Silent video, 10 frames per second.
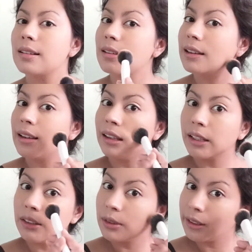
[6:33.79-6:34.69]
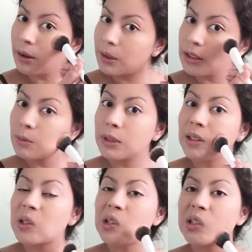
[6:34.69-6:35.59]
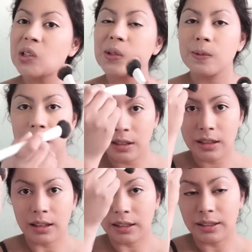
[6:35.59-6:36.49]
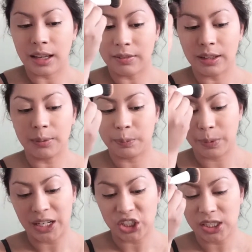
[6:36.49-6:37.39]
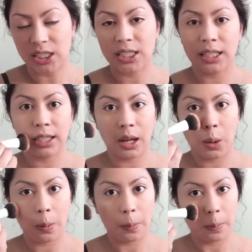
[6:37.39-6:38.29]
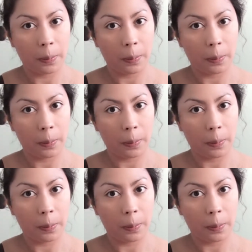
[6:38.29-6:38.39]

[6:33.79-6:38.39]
I can't live without it because I have like patchy skin now.